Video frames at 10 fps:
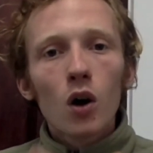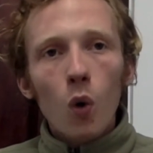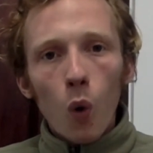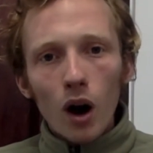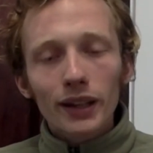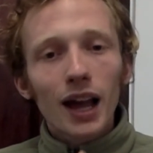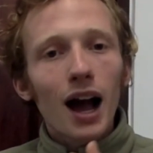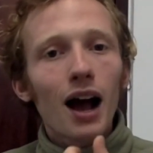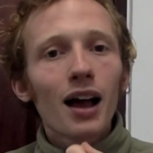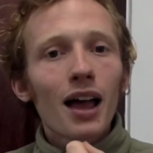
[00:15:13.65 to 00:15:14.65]

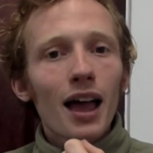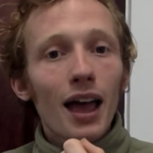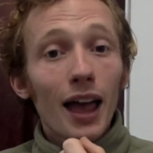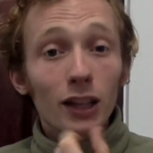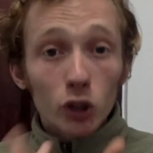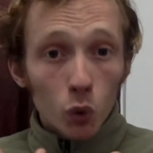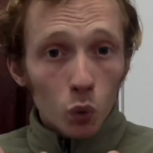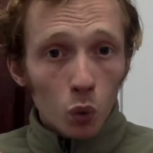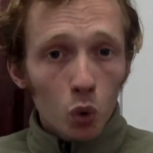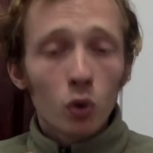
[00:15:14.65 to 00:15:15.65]
Huangya, and
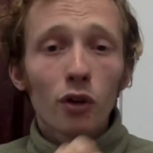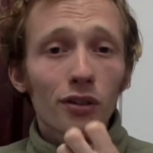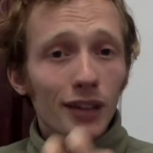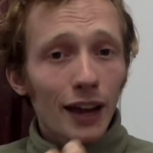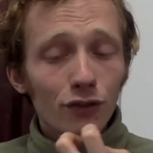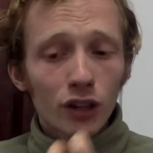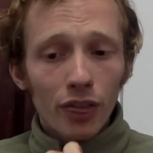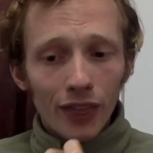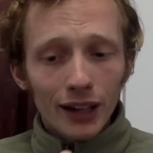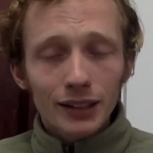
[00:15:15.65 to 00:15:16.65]
Yunwu, those savory
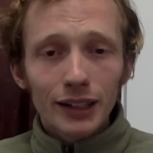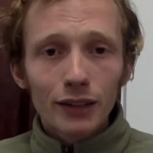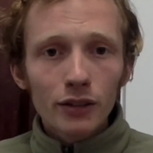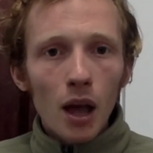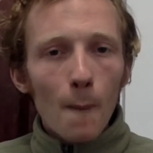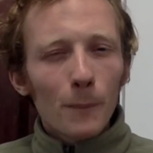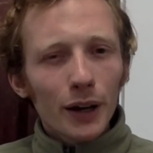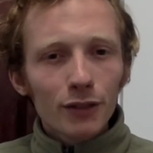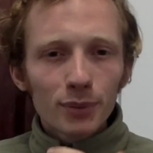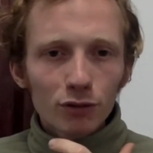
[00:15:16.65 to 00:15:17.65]
thick teas, but
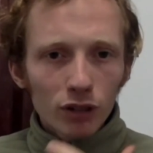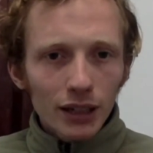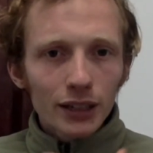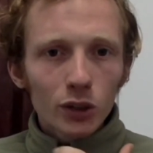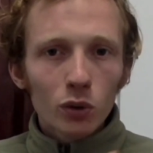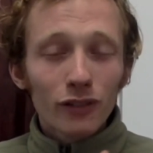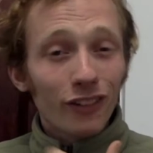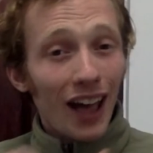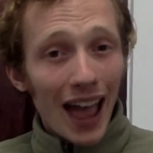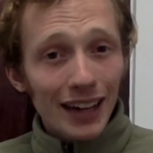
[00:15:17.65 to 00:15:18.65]
can be really used for
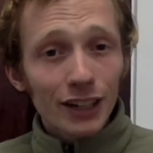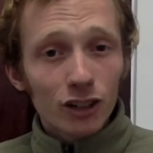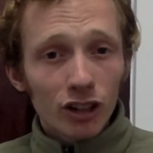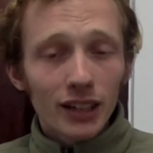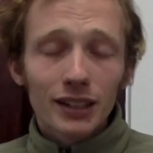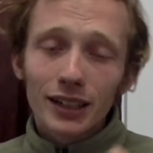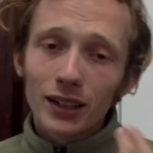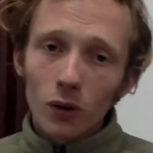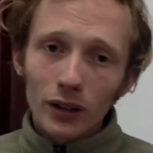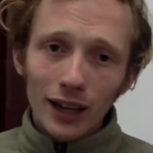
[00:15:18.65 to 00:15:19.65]
any green tea
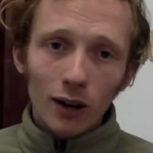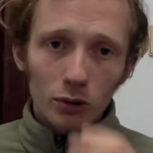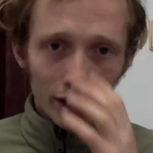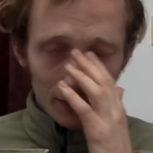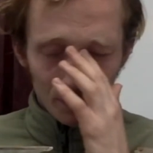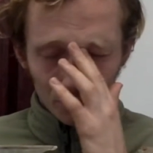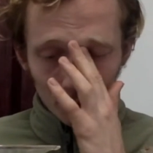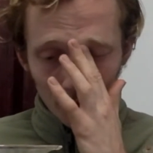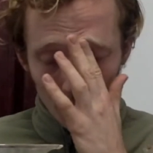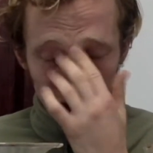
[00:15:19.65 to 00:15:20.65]
or yellow tea.
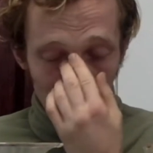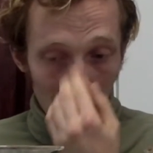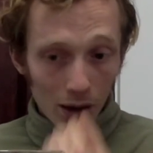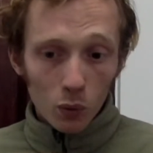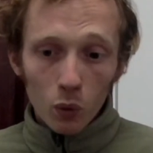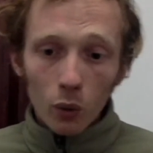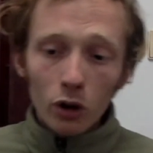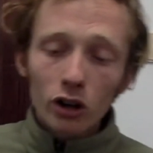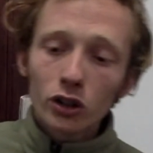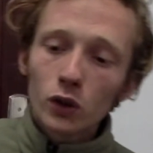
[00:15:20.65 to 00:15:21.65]
What we're
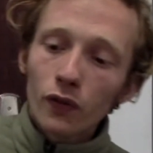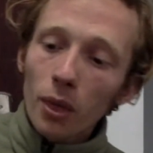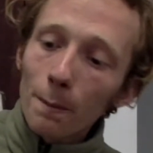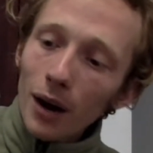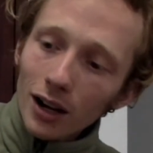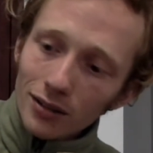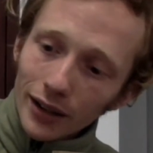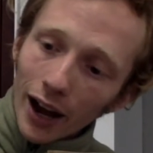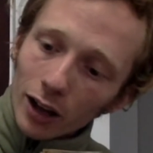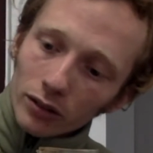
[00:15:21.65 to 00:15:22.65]
going to do for the buck
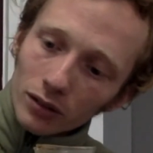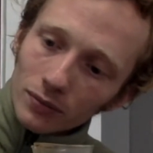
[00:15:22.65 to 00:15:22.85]
style